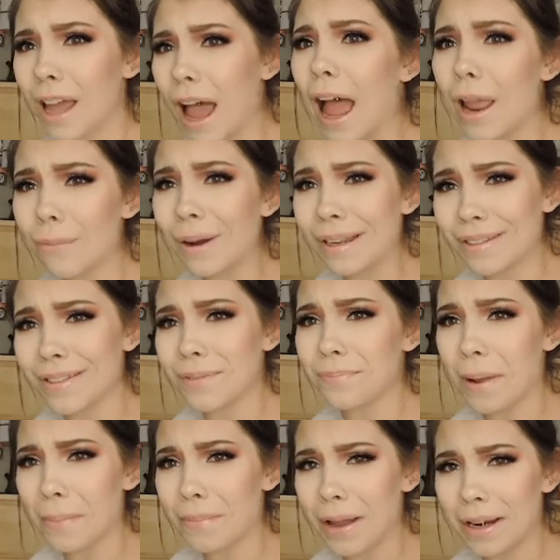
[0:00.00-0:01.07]
I wasted
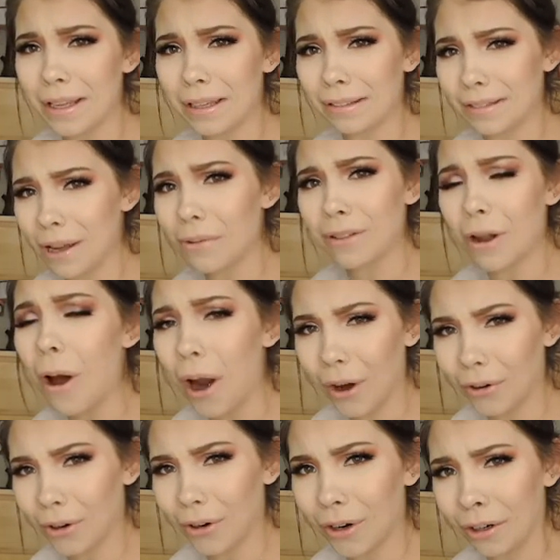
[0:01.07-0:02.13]
my money. That was
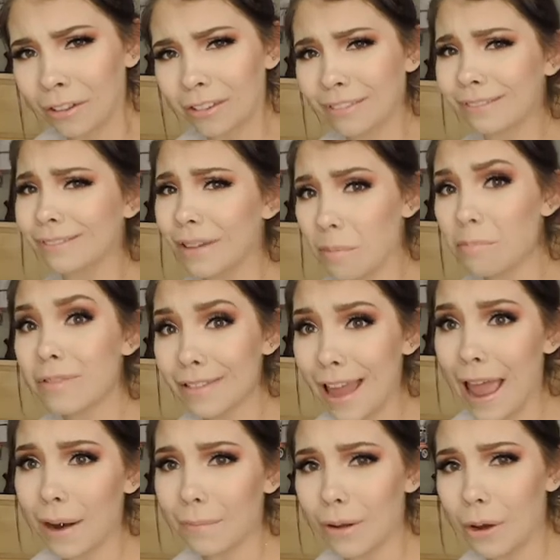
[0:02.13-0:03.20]
hard-earned. I'm
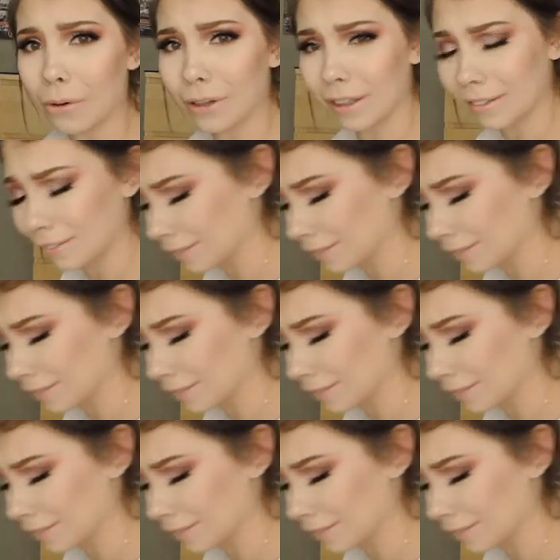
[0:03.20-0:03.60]
sad about it.